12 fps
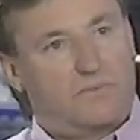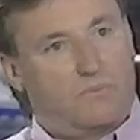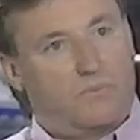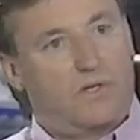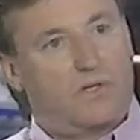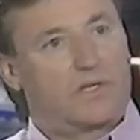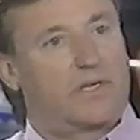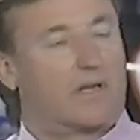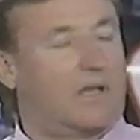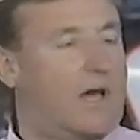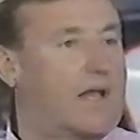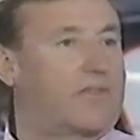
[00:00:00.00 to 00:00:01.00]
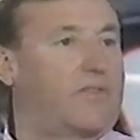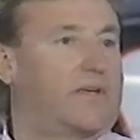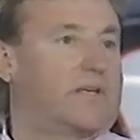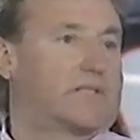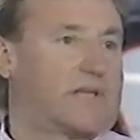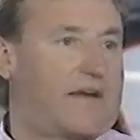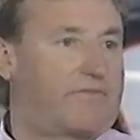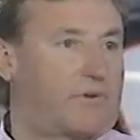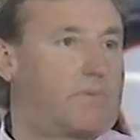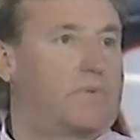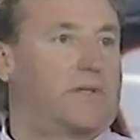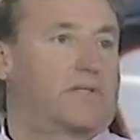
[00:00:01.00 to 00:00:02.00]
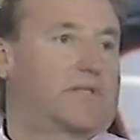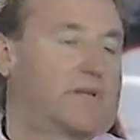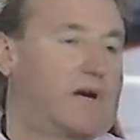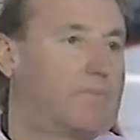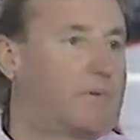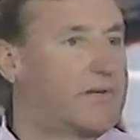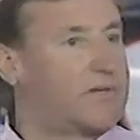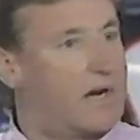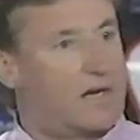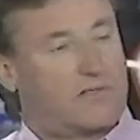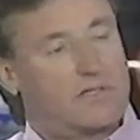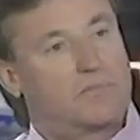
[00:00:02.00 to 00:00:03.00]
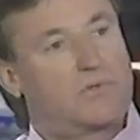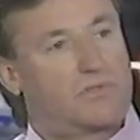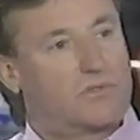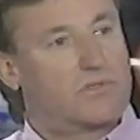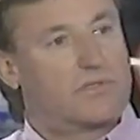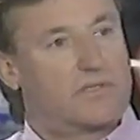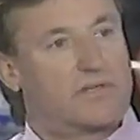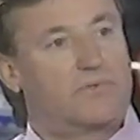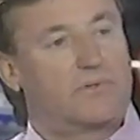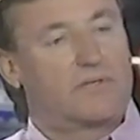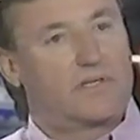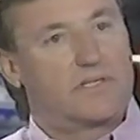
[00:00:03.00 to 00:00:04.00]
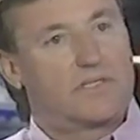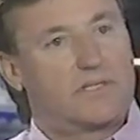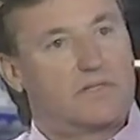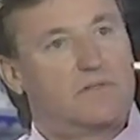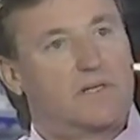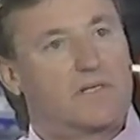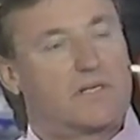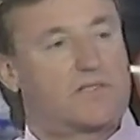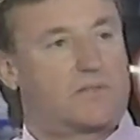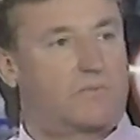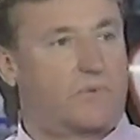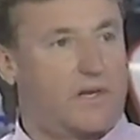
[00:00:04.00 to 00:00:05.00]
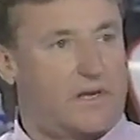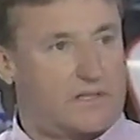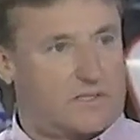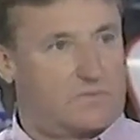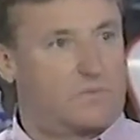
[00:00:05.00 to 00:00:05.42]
look at a lot of things after a pit stop, our tire temperatures and different things, and get some readings,